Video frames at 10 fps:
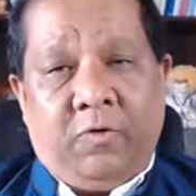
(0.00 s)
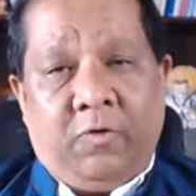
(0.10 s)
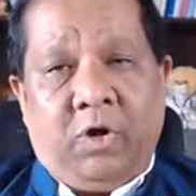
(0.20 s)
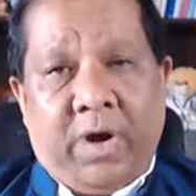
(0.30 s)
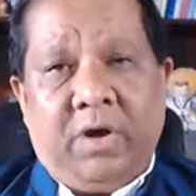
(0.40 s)
if
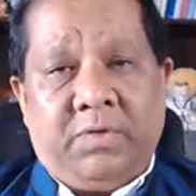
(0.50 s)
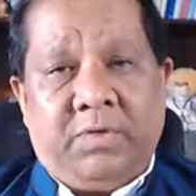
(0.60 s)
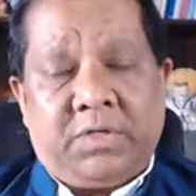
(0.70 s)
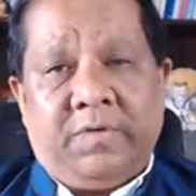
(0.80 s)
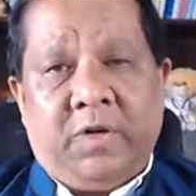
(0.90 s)
you're aware
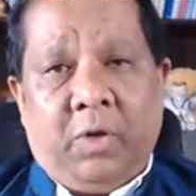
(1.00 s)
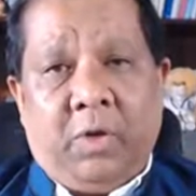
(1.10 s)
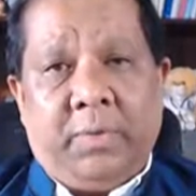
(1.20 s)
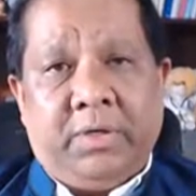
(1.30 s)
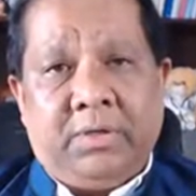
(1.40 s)
of this
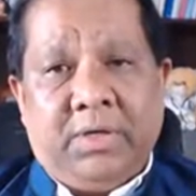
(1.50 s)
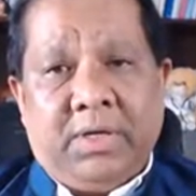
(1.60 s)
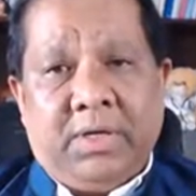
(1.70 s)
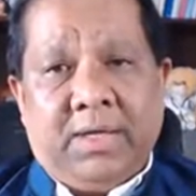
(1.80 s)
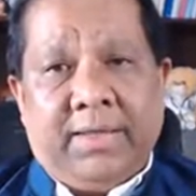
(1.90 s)
phenomenon,
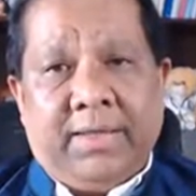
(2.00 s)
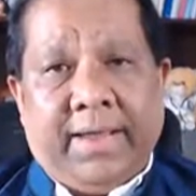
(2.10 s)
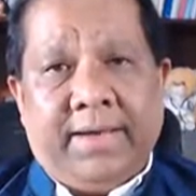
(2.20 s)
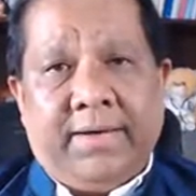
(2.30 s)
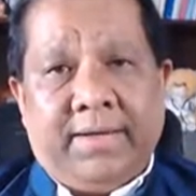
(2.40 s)

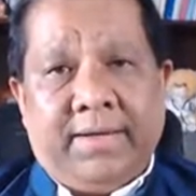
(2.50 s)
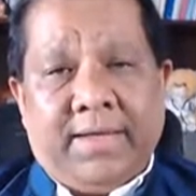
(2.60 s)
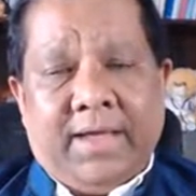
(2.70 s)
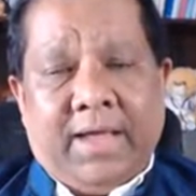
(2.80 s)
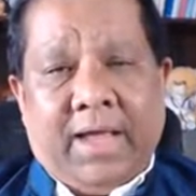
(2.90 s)
then
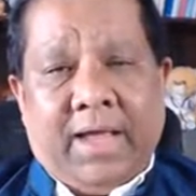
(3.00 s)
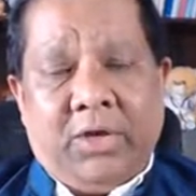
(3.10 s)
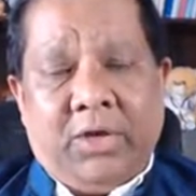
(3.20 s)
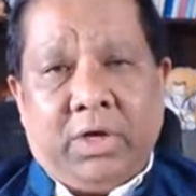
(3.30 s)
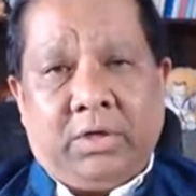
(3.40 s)
uh,
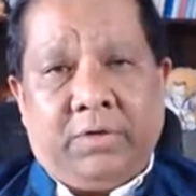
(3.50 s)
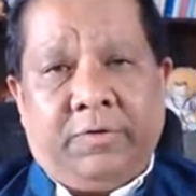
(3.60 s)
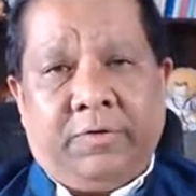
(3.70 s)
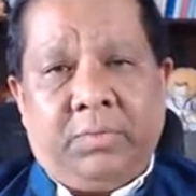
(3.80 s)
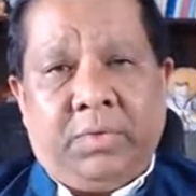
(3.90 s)
and you can
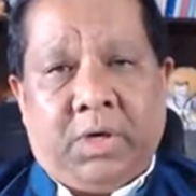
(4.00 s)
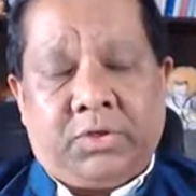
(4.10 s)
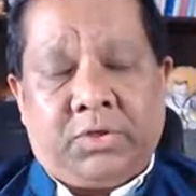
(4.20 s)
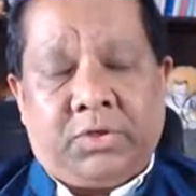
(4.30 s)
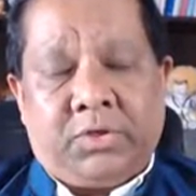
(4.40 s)
confirm
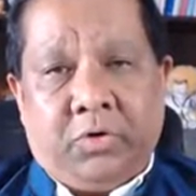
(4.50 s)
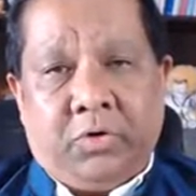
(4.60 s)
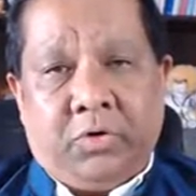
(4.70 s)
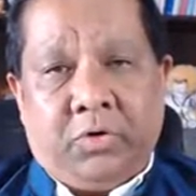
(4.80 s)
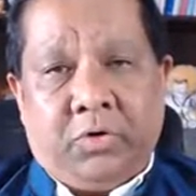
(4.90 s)

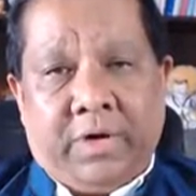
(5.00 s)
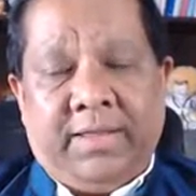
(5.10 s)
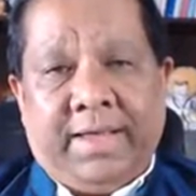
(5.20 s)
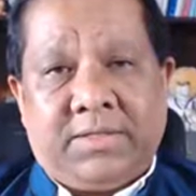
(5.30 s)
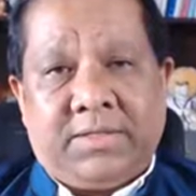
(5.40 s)

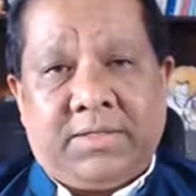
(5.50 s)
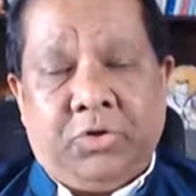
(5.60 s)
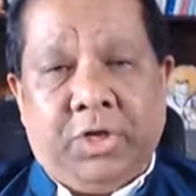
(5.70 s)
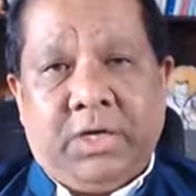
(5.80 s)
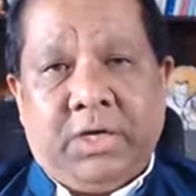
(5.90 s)
sonographically that
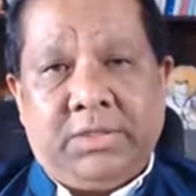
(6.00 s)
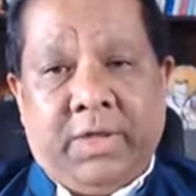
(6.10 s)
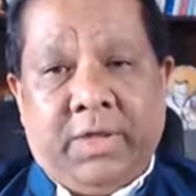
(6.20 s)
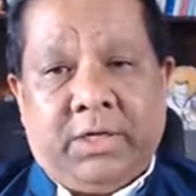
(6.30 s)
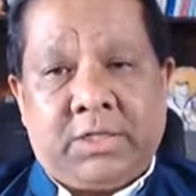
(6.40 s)
your needle is
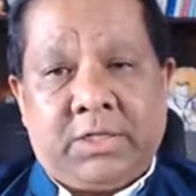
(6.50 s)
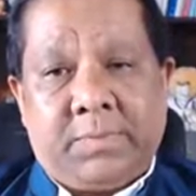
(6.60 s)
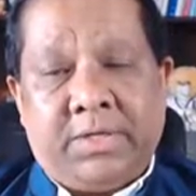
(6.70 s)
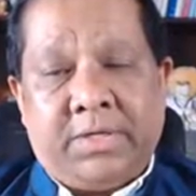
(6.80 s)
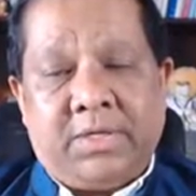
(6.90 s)
in the thecal
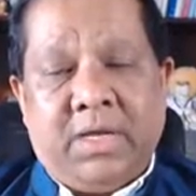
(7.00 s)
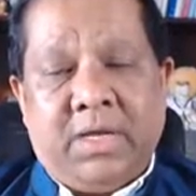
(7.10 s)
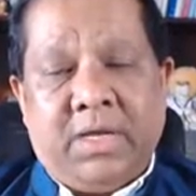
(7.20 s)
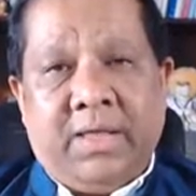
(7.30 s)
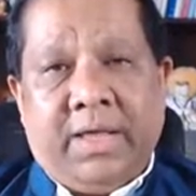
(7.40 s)
space,
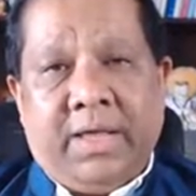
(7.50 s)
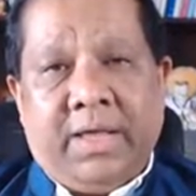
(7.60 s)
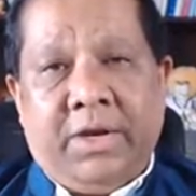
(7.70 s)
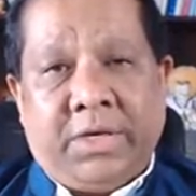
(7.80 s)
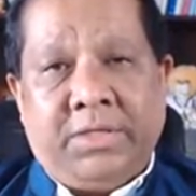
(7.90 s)

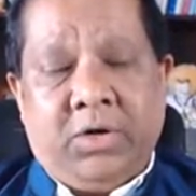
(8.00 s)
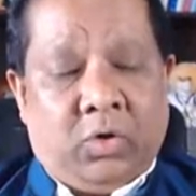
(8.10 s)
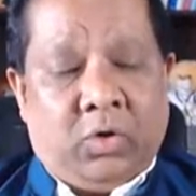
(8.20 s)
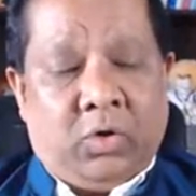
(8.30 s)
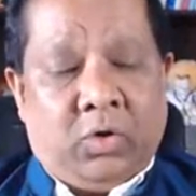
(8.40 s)
then
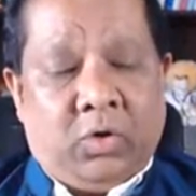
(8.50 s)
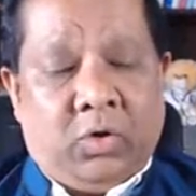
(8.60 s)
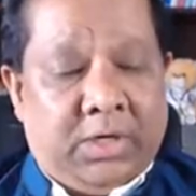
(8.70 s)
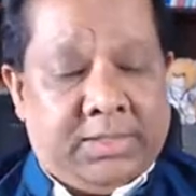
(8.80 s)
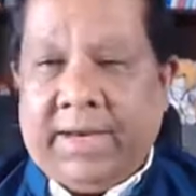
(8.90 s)
injecting local
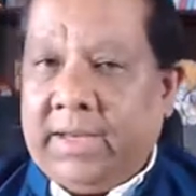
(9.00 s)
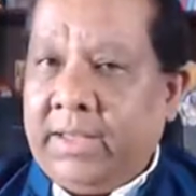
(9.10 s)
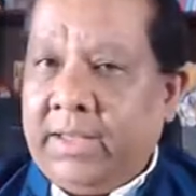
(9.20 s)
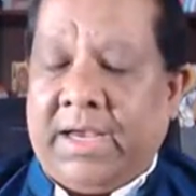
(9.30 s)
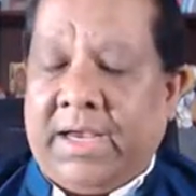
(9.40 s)
anesthetic
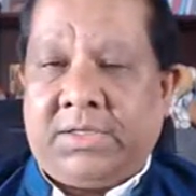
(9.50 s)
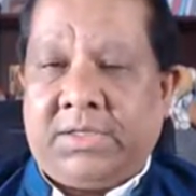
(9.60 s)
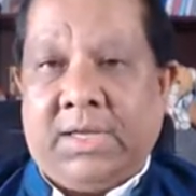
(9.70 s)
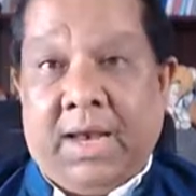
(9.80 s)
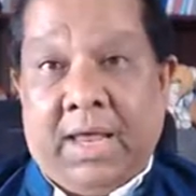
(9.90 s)
in these
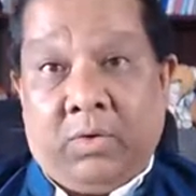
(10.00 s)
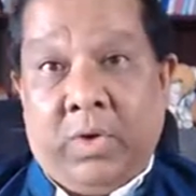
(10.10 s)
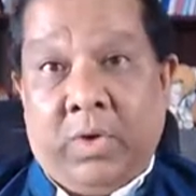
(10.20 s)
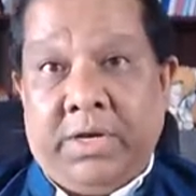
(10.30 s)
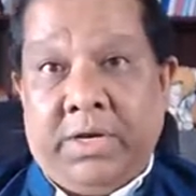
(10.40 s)
cases, like
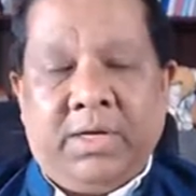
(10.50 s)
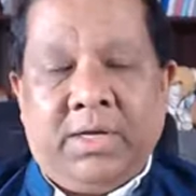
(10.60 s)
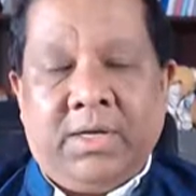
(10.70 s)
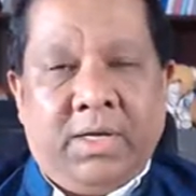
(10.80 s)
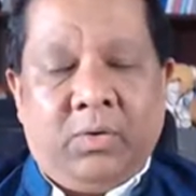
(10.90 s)
we did,
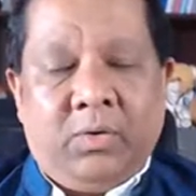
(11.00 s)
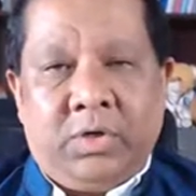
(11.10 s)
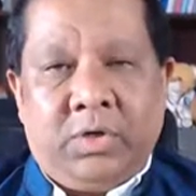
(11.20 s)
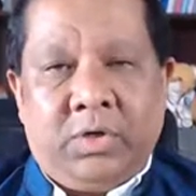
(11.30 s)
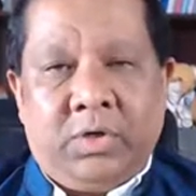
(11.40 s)

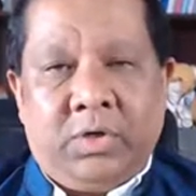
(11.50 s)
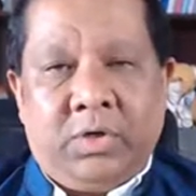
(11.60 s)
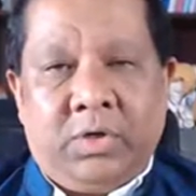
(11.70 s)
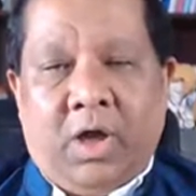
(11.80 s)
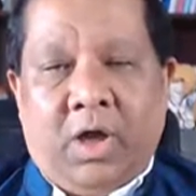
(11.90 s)
would
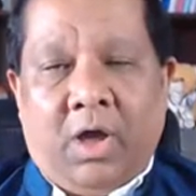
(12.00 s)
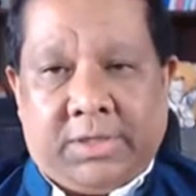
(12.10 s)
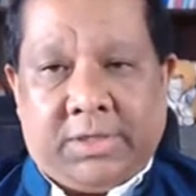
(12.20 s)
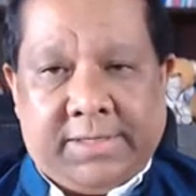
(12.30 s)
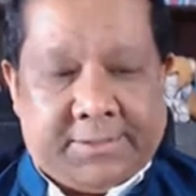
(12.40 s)
often lead
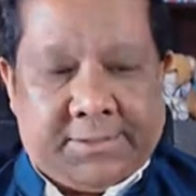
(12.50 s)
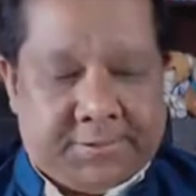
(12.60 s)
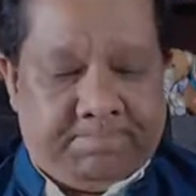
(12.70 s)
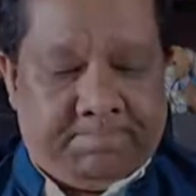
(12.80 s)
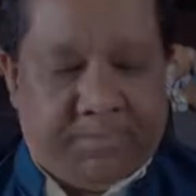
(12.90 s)
to success.